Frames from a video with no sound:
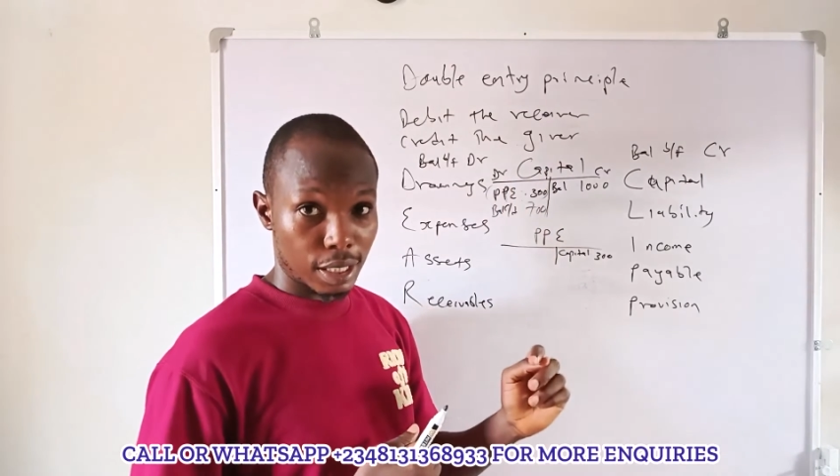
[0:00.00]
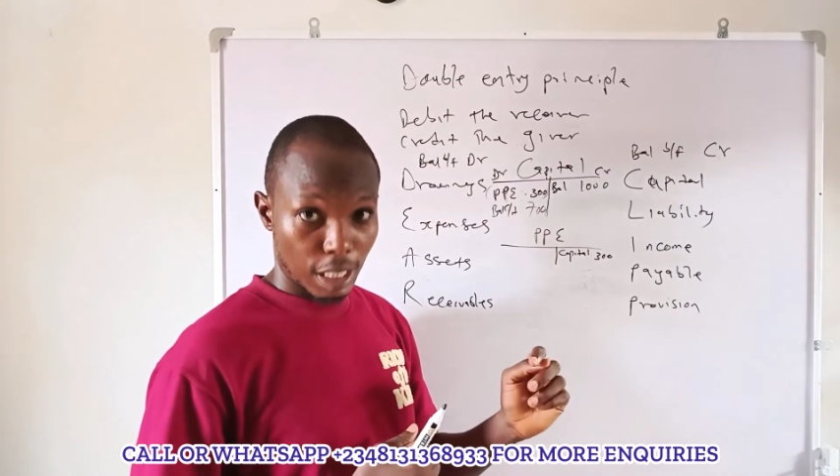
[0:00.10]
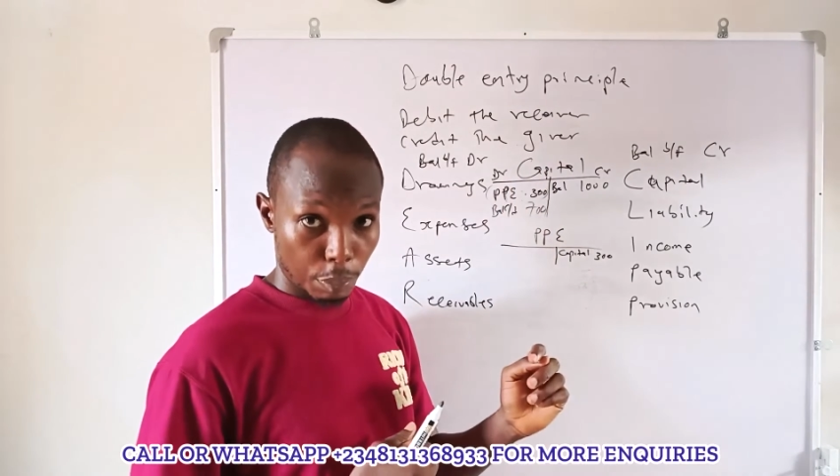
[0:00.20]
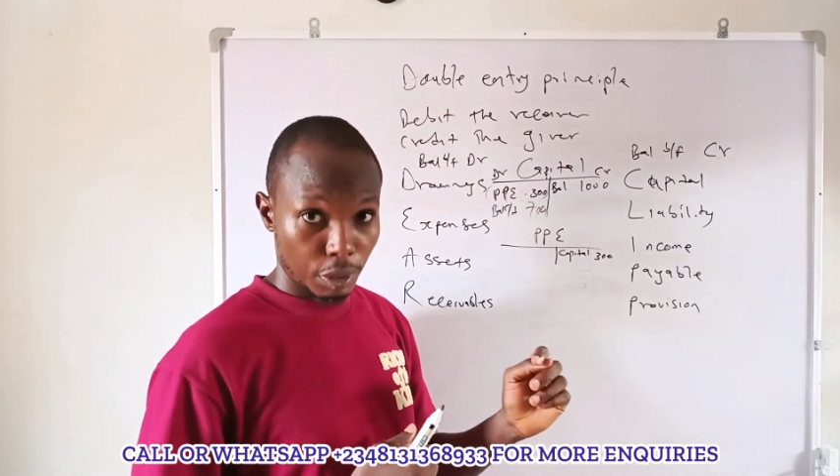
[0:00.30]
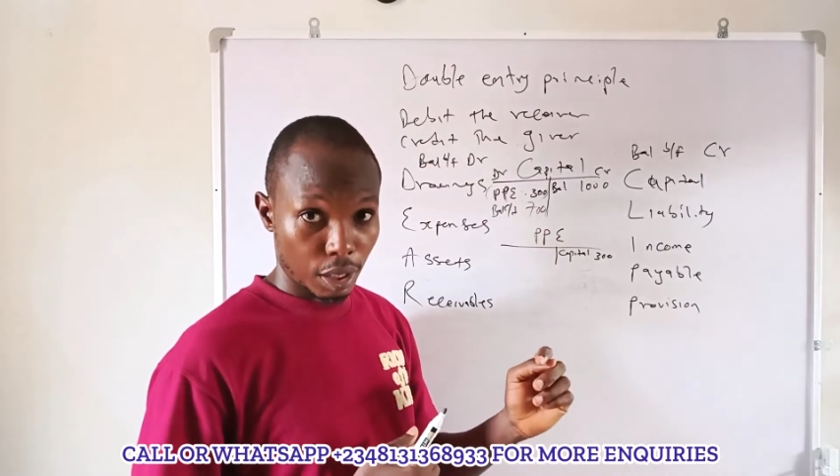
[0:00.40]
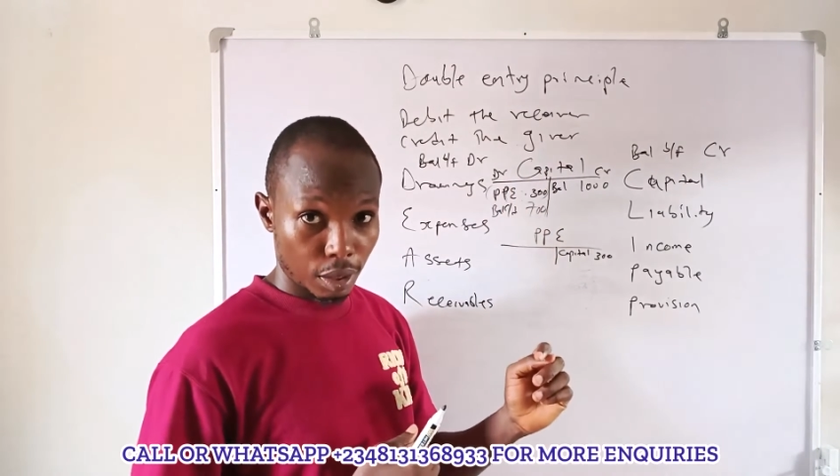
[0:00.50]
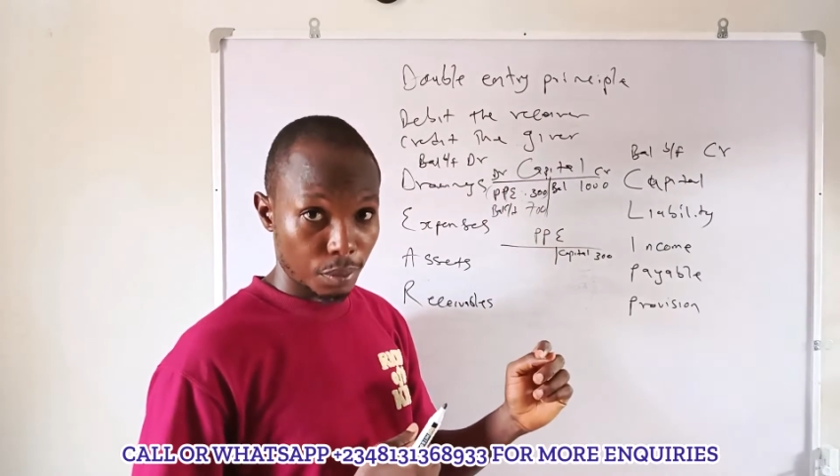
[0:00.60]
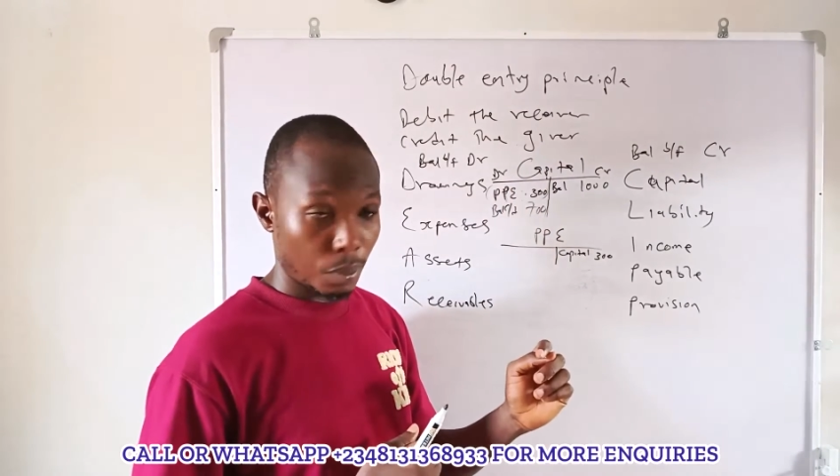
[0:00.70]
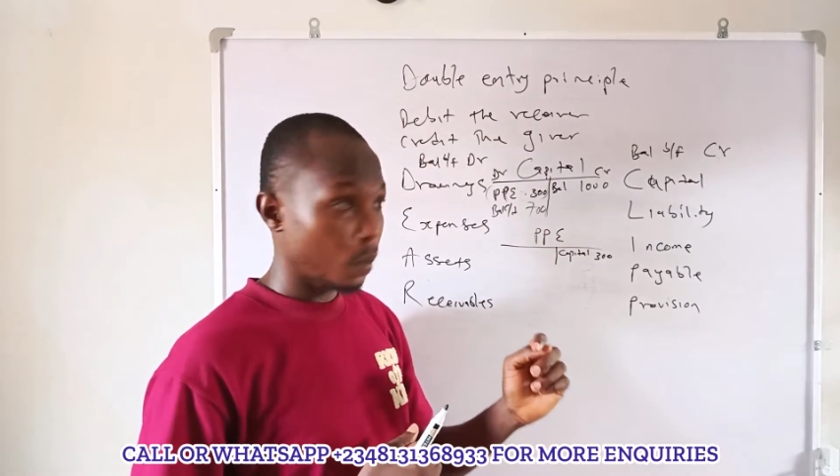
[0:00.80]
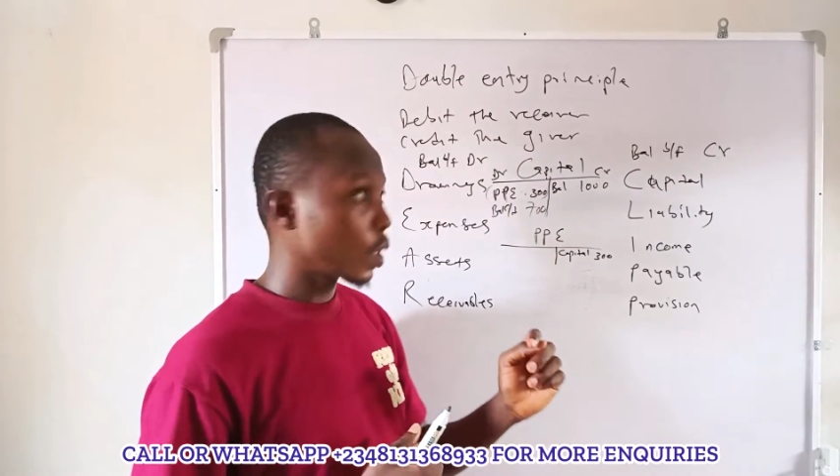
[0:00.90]
capital.
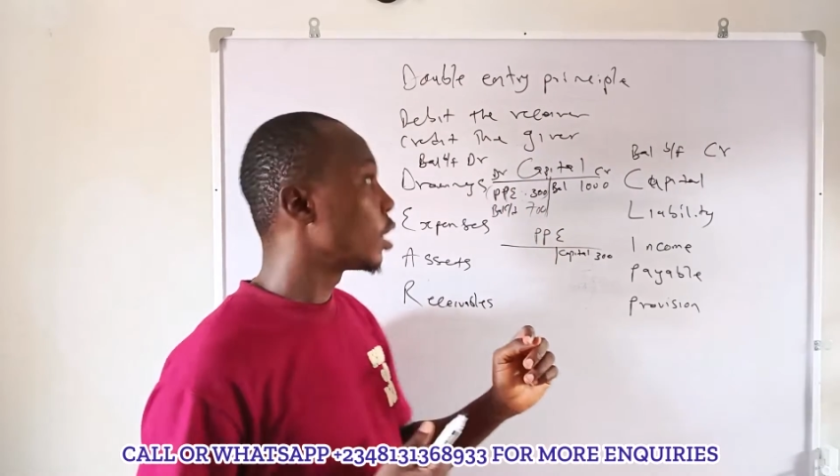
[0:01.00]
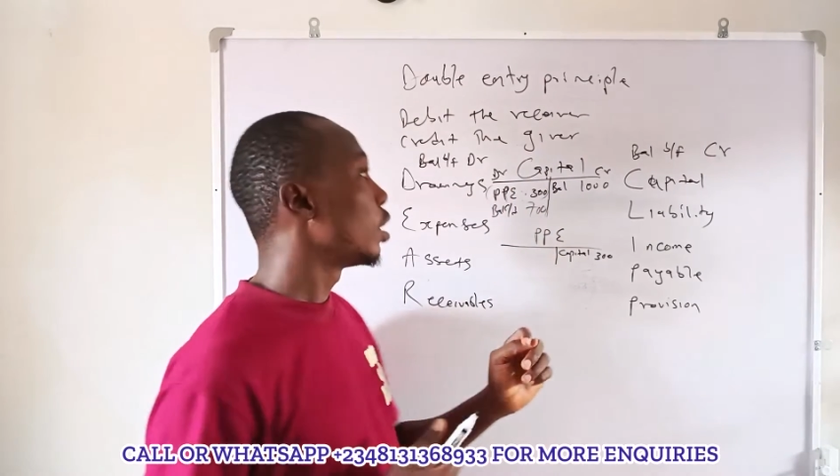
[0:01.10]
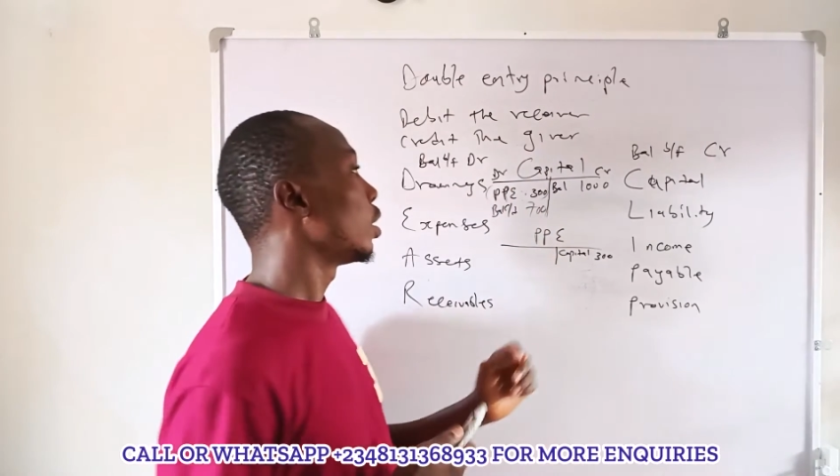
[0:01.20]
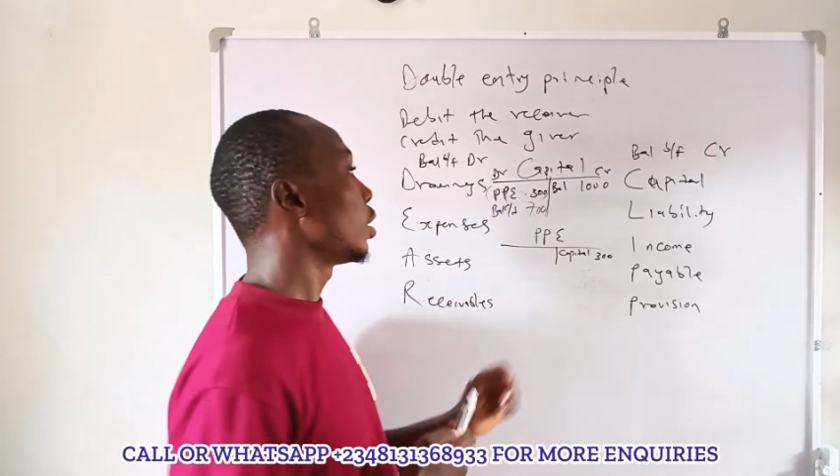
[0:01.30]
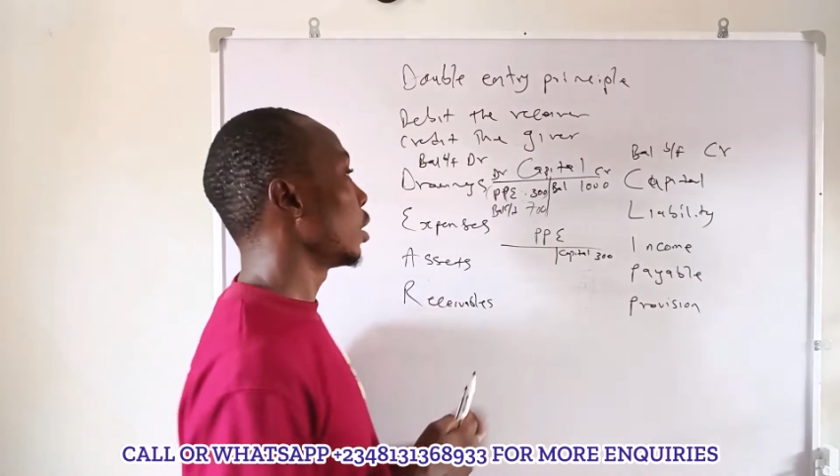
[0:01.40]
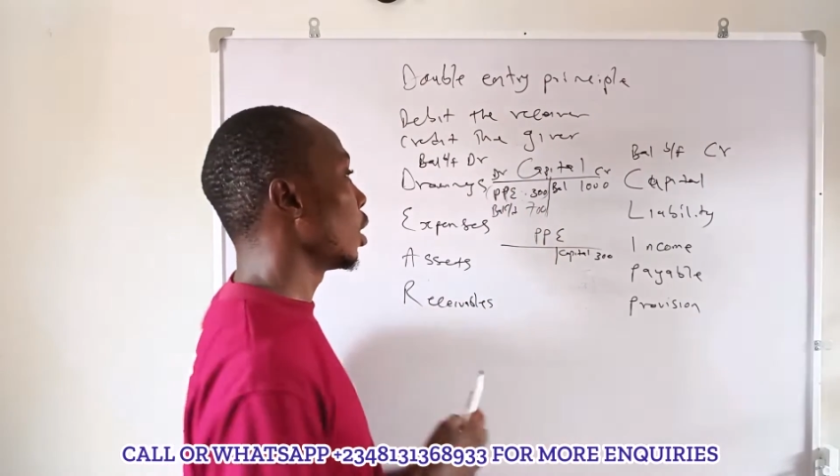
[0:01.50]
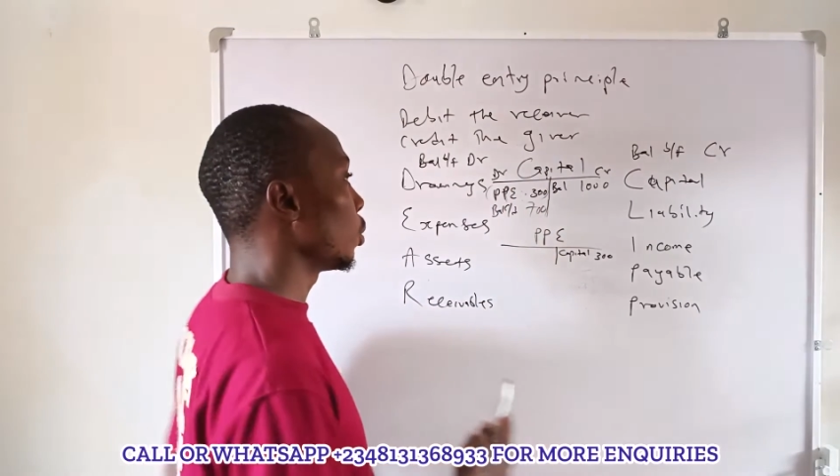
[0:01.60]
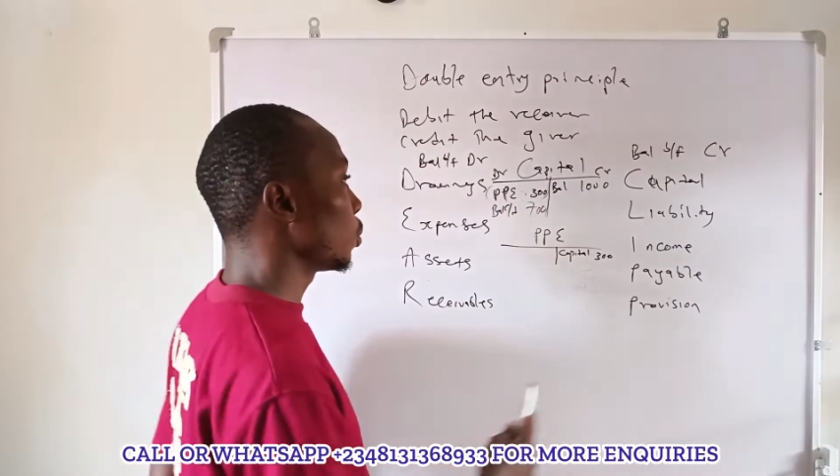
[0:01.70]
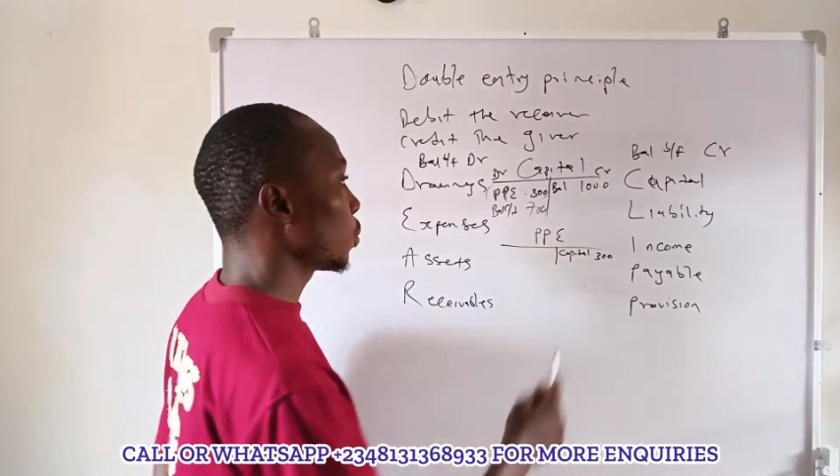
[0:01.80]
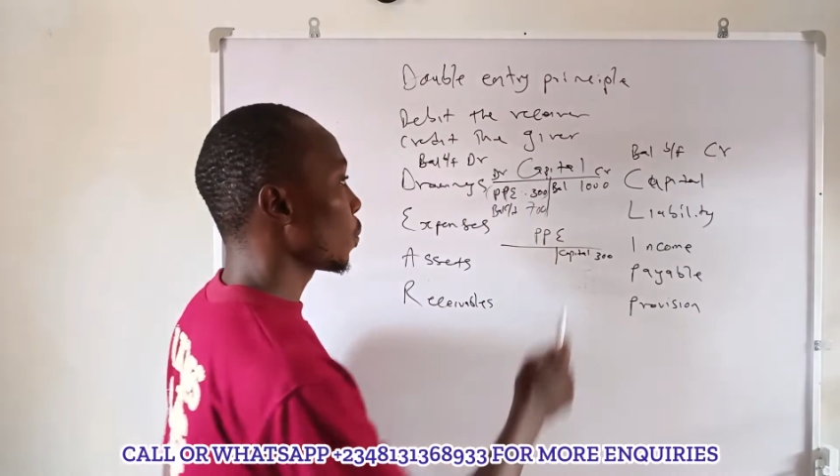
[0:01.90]

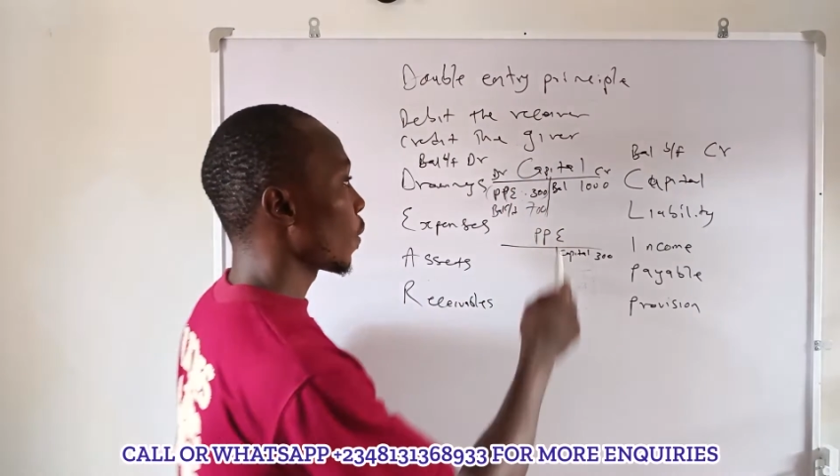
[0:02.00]
Now,